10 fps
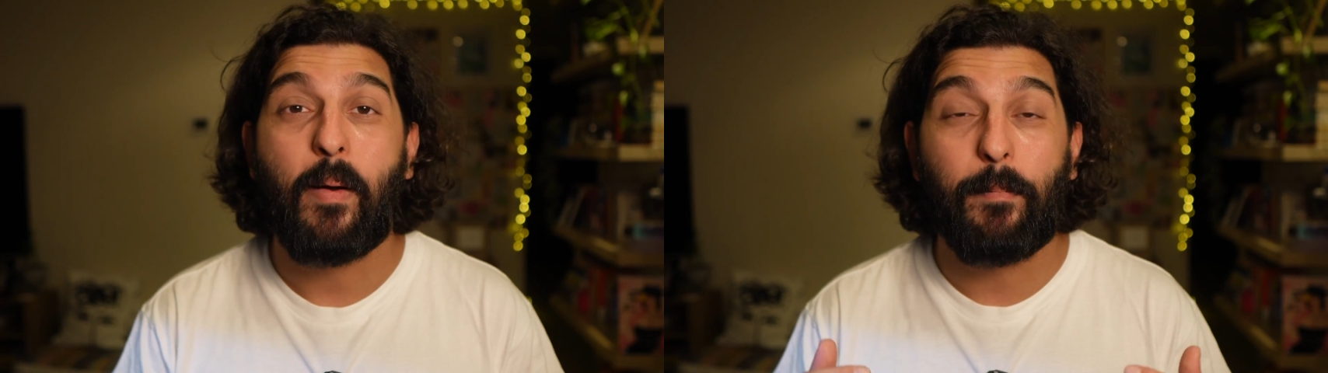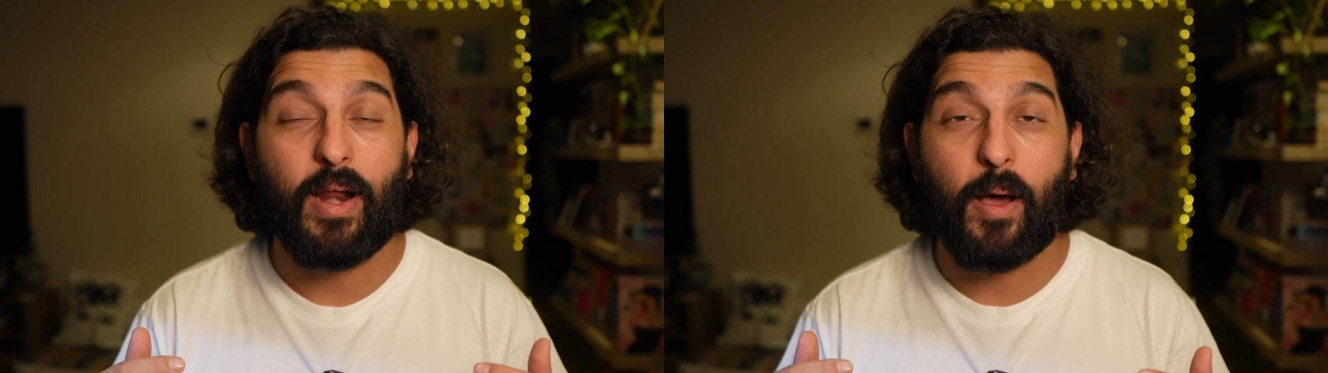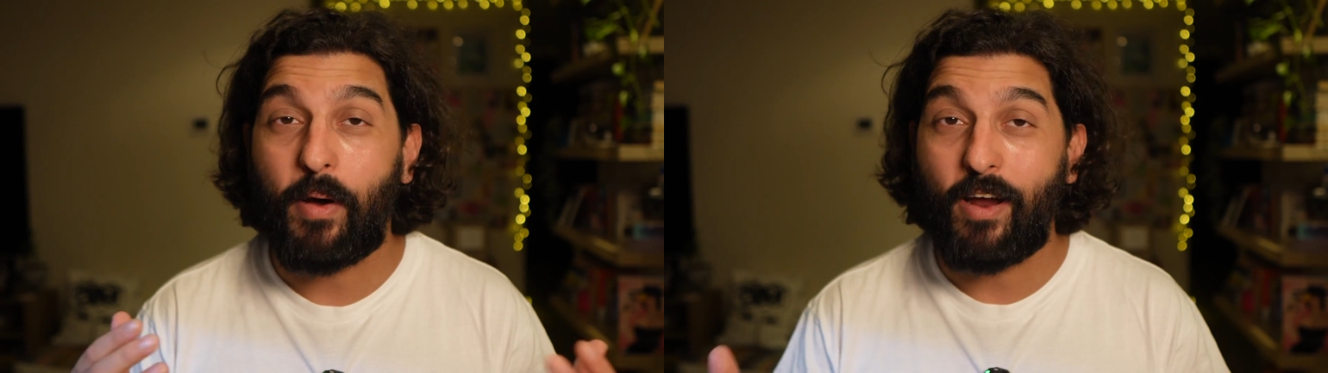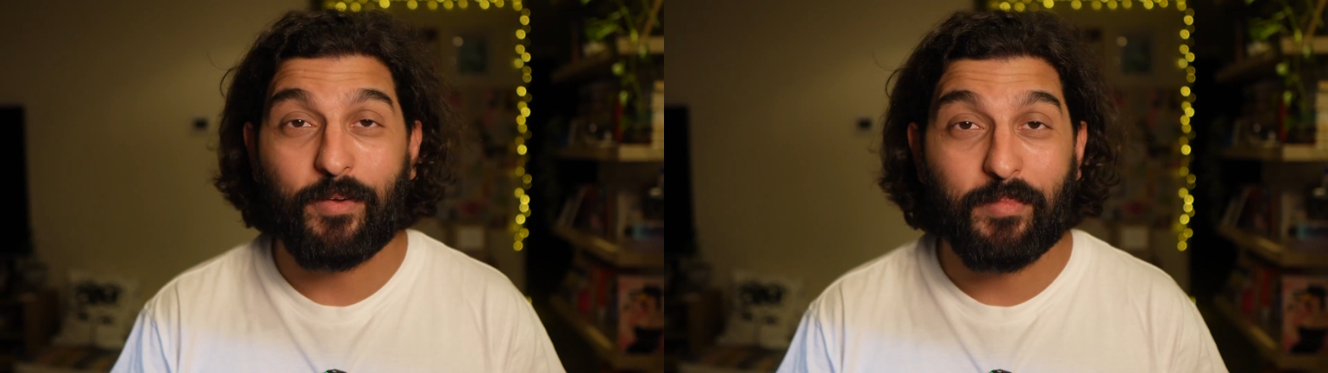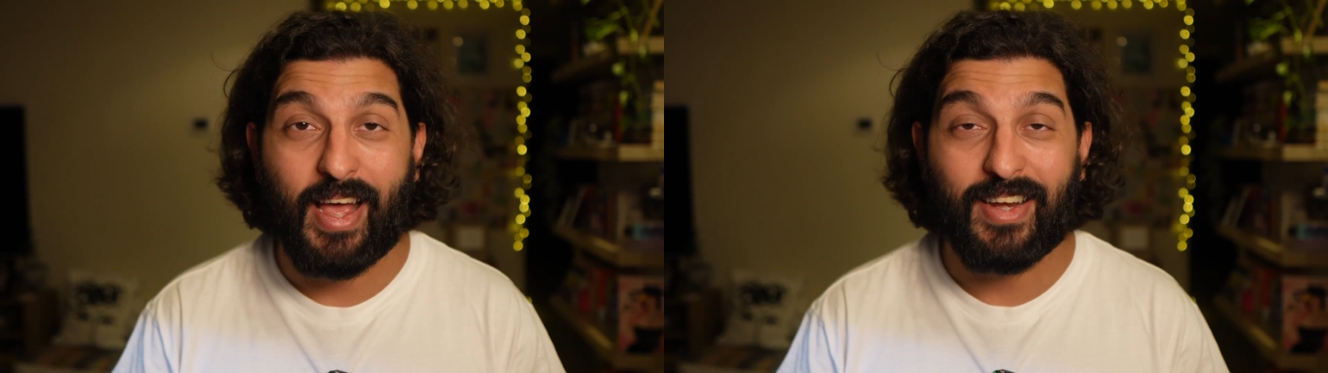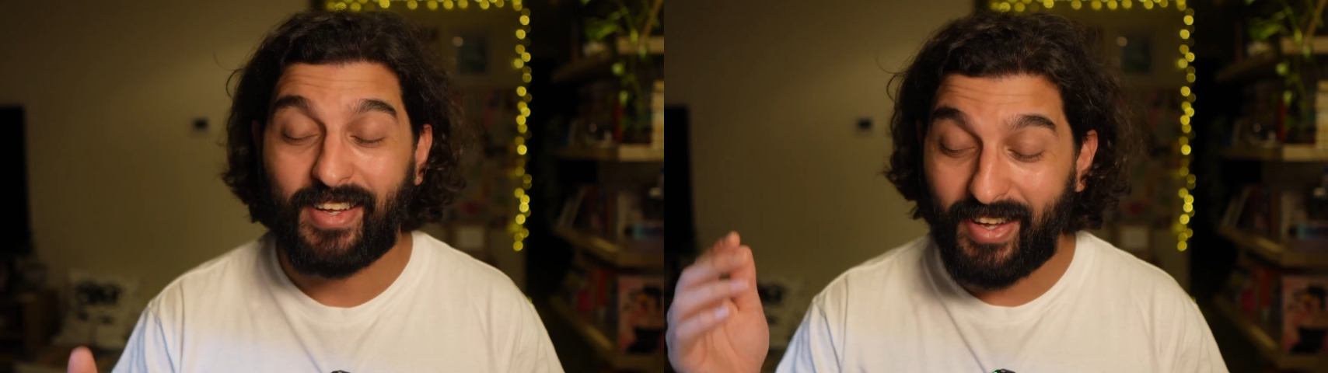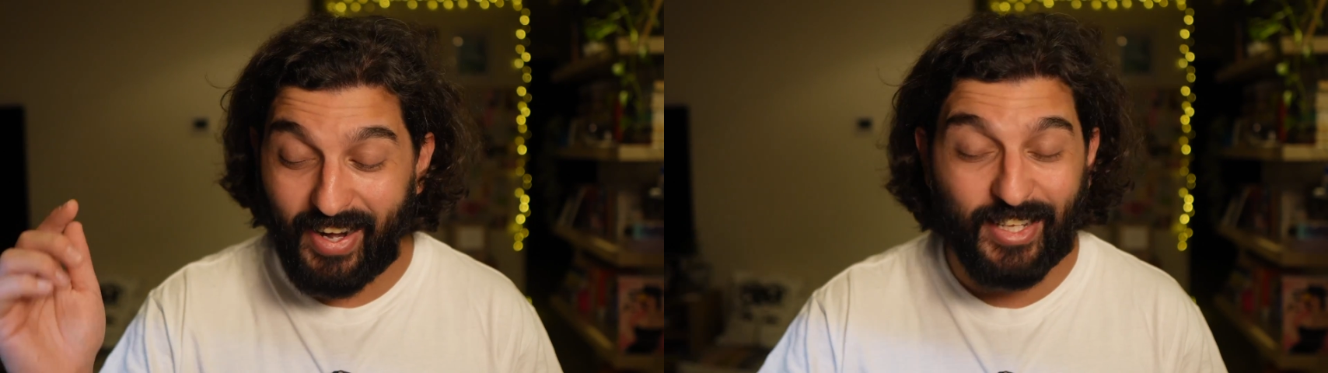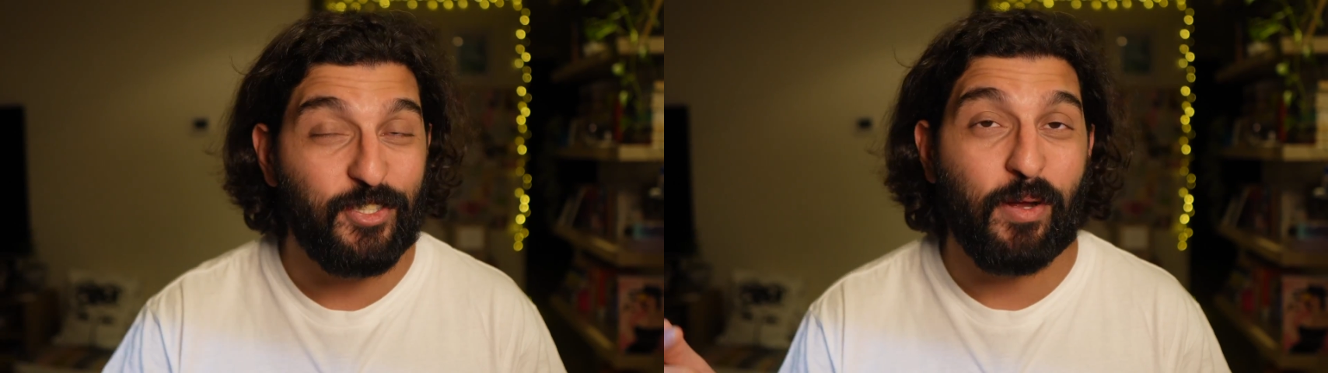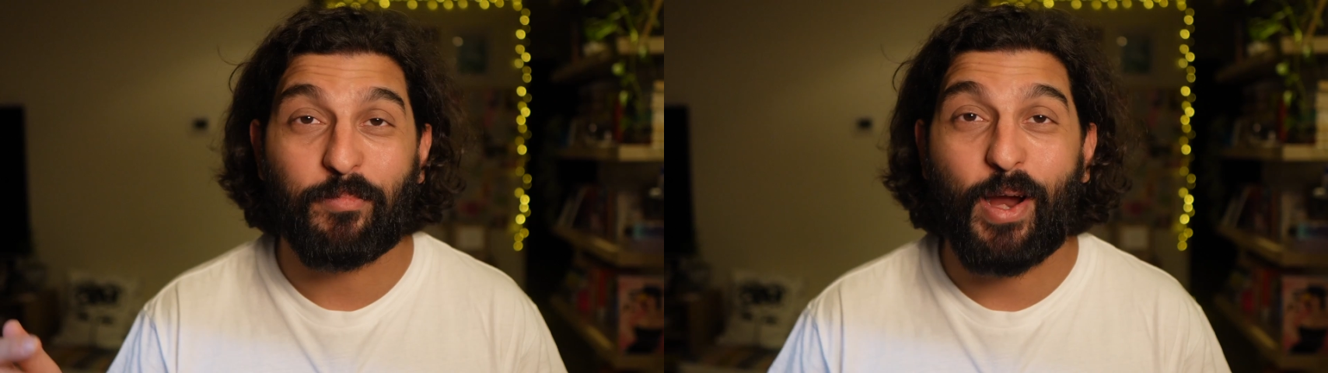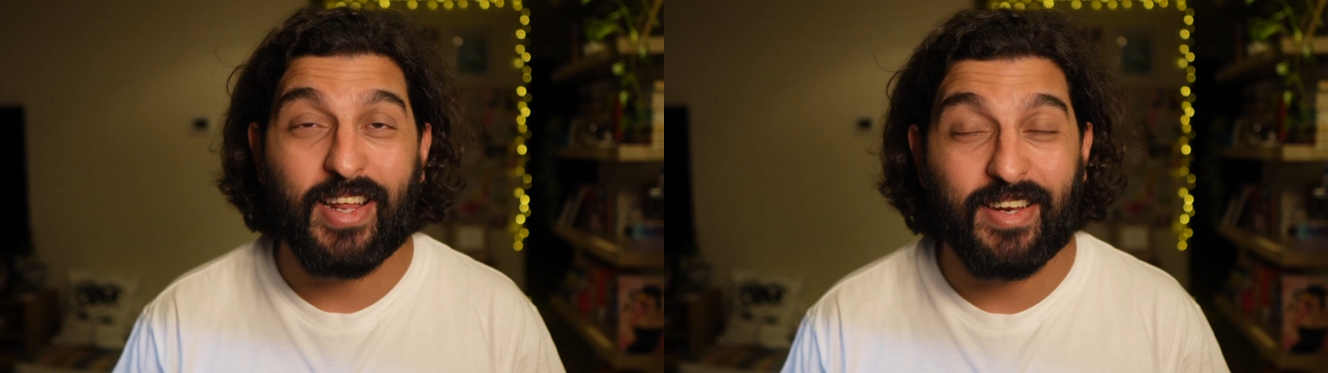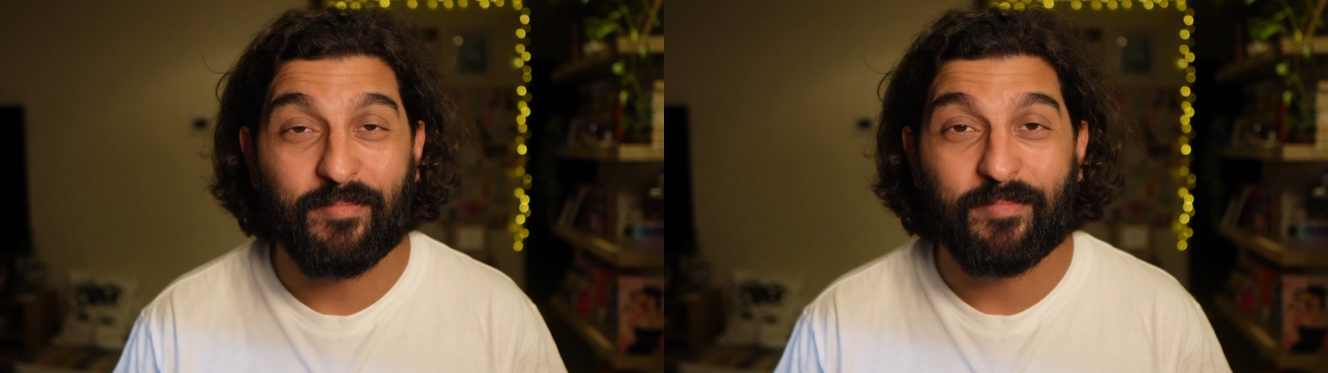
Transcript: But apart from that, let's jump right in.